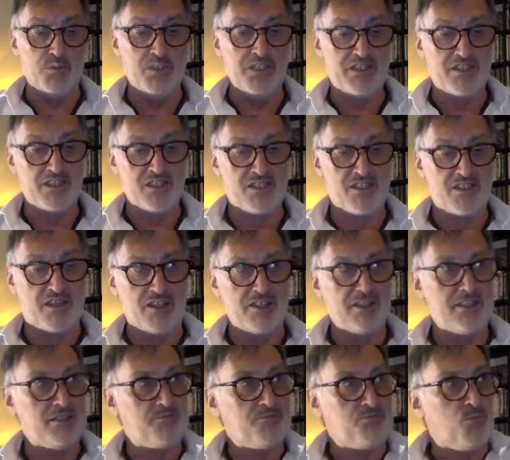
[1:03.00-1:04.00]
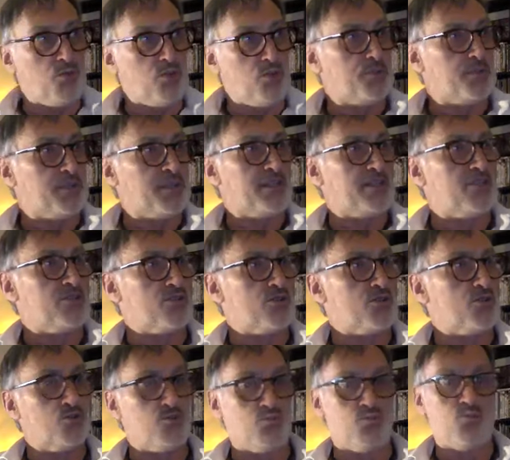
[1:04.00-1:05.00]
we decided, what are we going to
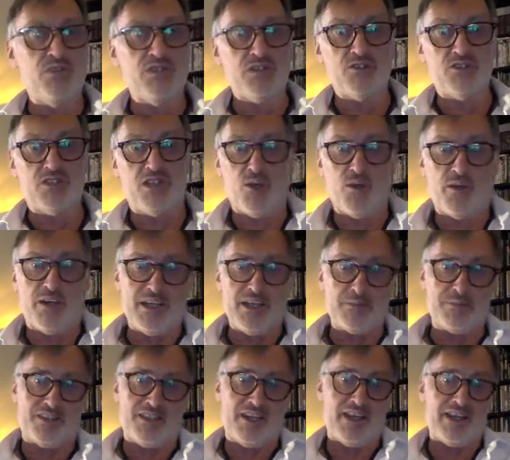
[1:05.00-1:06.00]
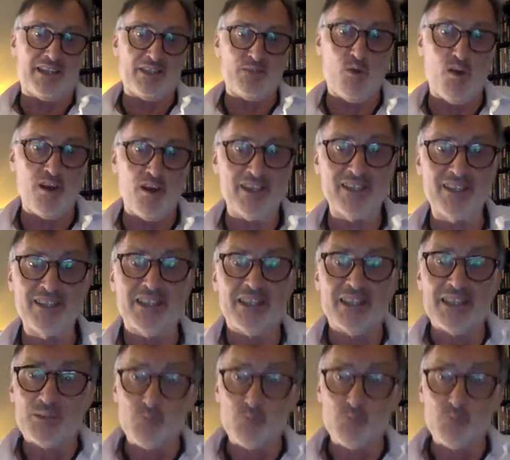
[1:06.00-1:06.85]
do? We'll go ahead with it anyway.